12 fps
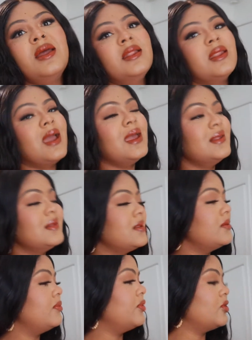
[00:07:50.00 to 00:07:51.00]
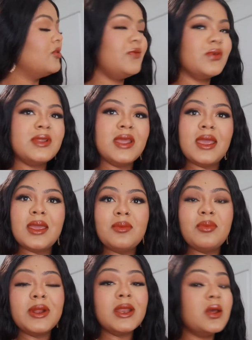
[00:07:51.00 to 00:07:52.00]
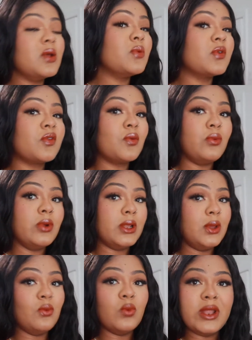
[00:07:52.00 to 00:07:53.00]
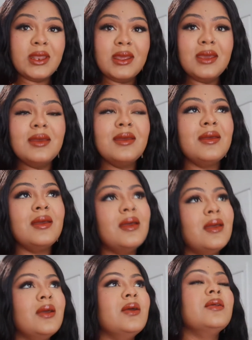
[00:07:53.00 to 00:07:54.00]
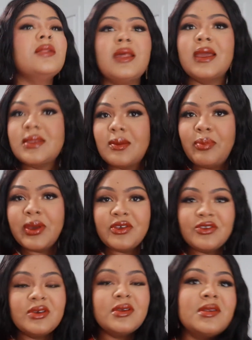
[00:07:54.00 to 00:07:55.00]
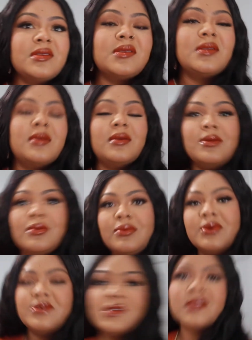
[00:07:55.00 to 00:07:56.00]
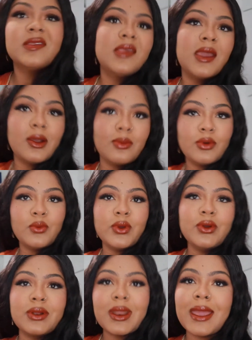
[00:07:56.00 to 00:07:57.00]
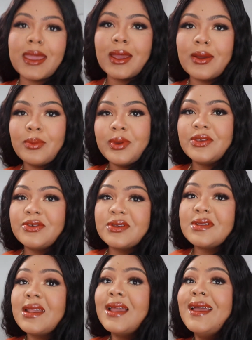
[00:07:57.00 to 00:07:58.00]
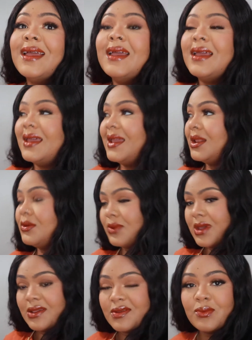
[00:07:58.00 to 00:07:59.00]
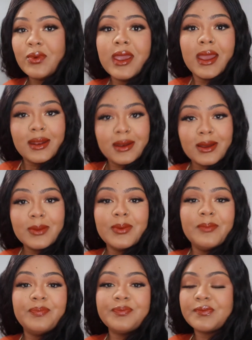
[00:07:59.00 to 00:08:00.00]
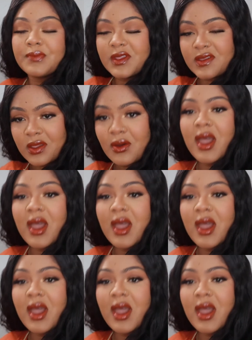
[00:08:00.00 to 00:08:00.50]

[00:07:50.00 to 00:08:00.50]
Nice, beautiful day, but it was really windy. Like the pictures were just terrible. We could not get good pictures. Anyways, we end up still